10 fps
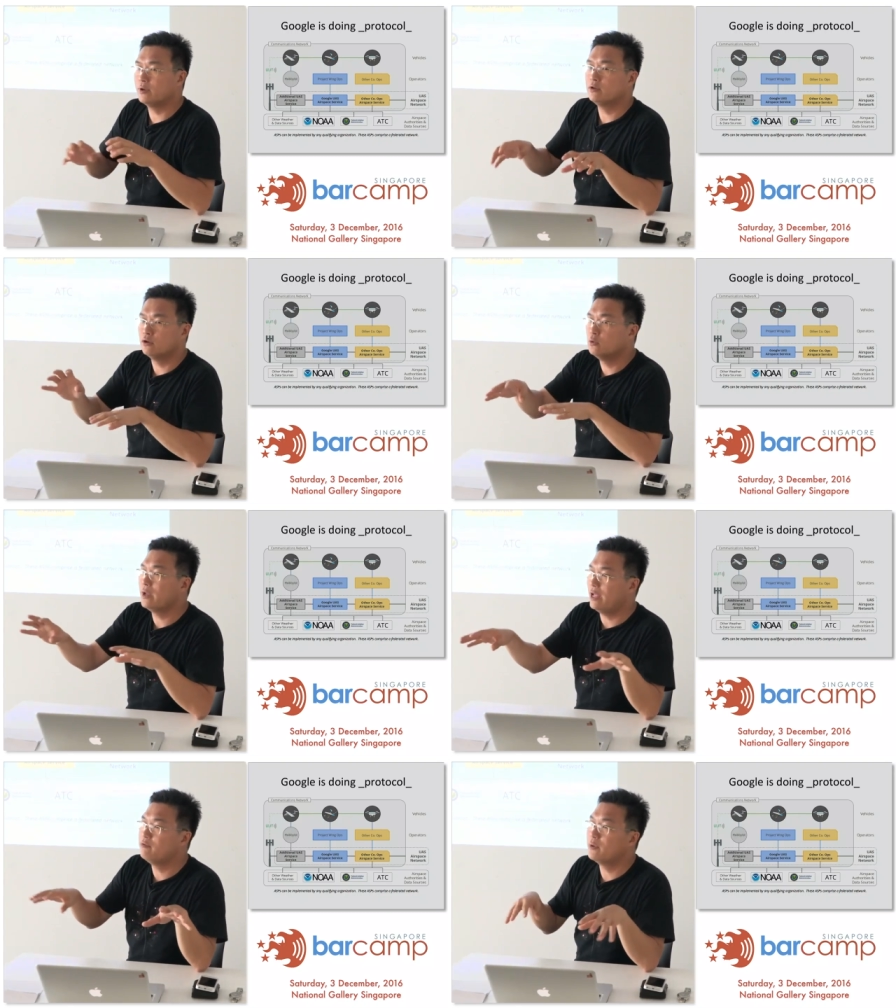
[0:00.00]
you want to know
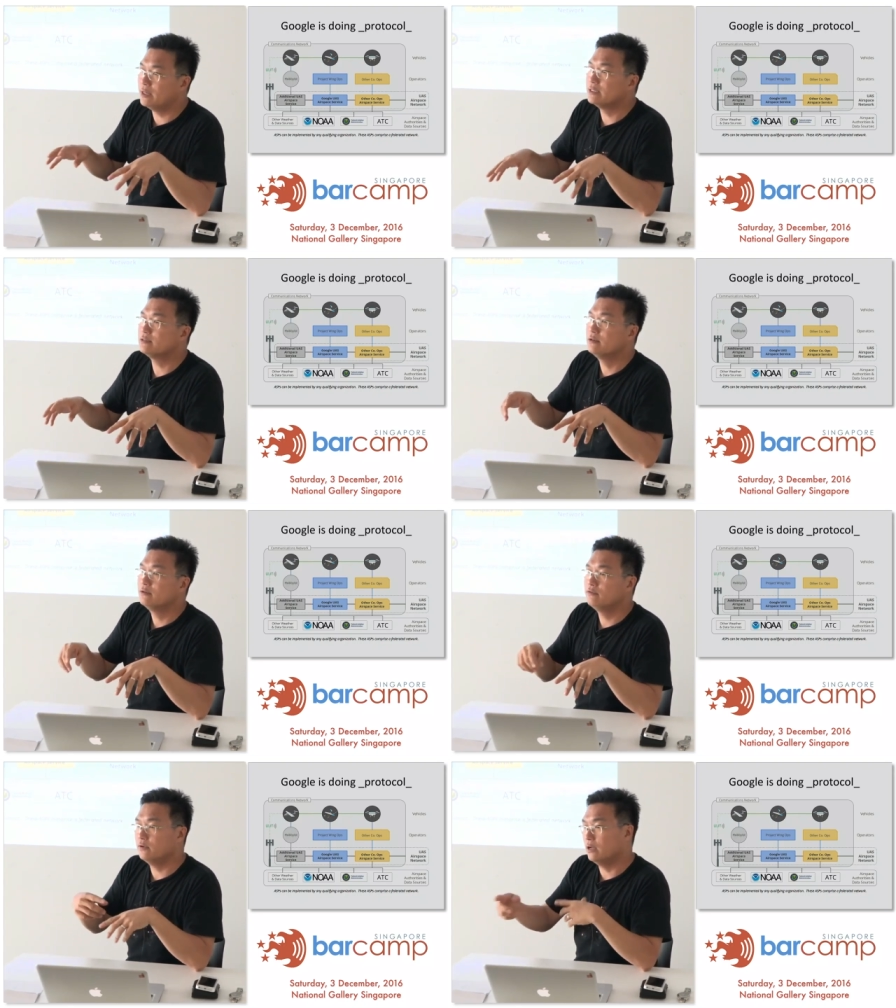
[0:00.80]
where everyone is
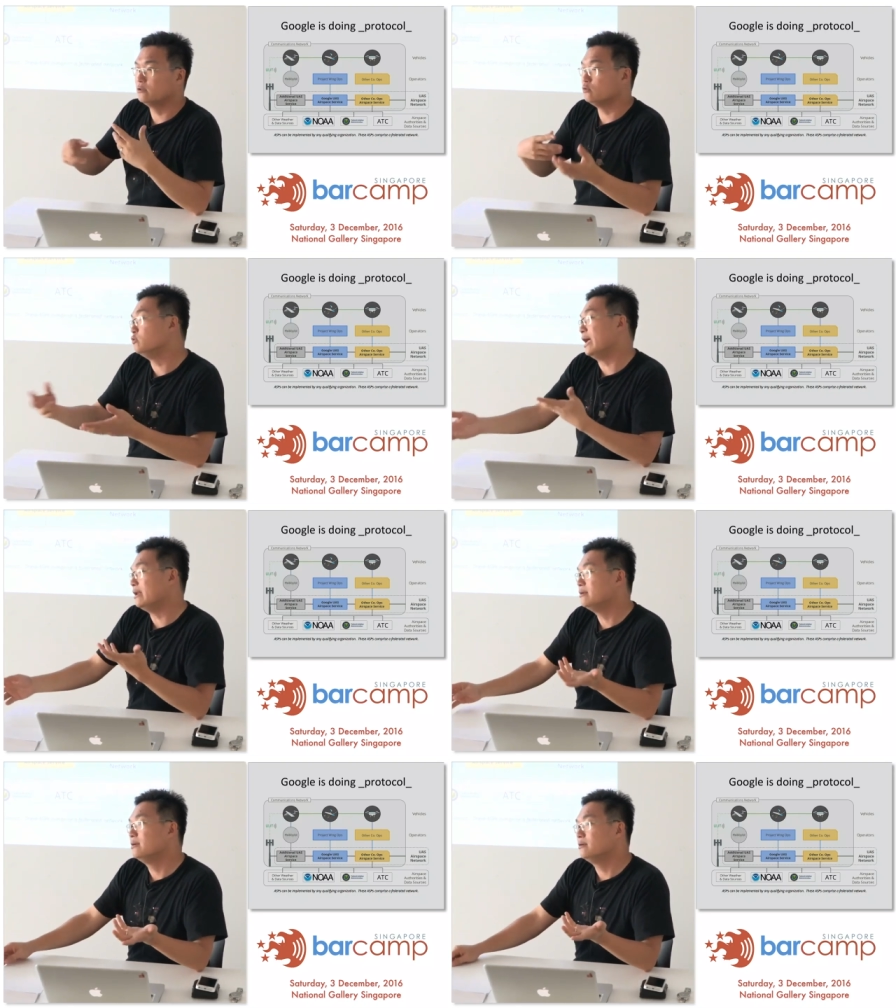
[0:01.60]
uh, to do
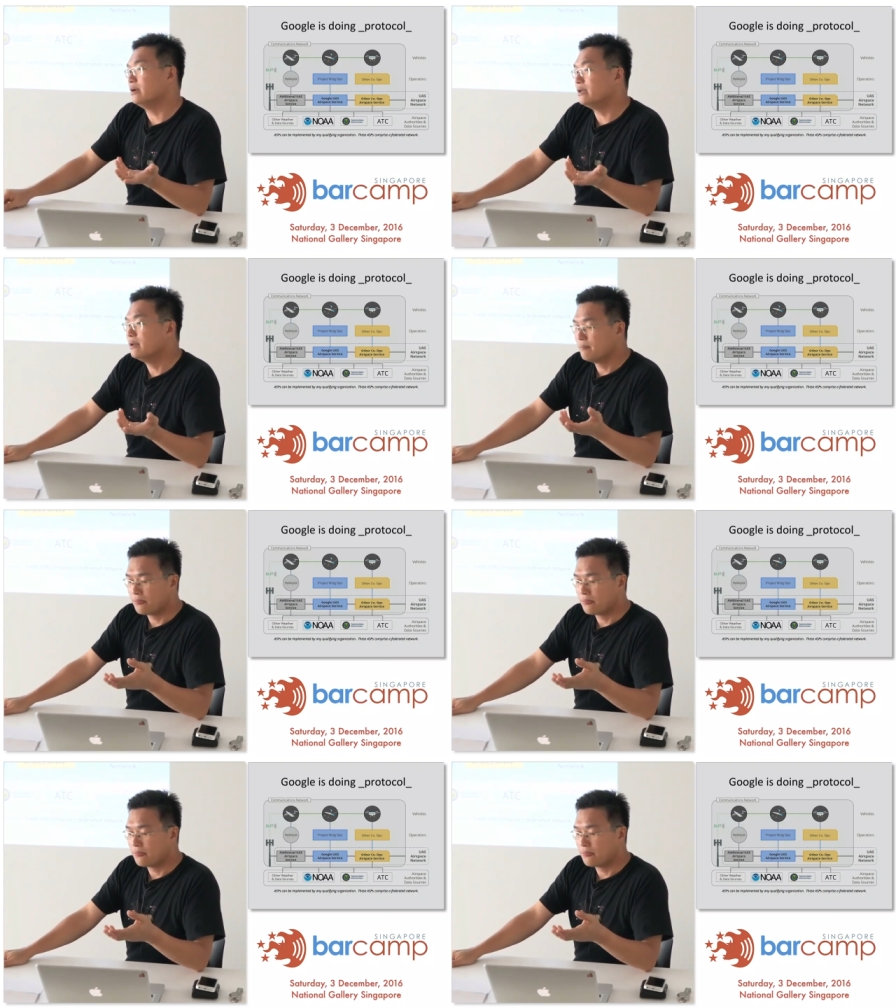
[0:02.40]
that, right?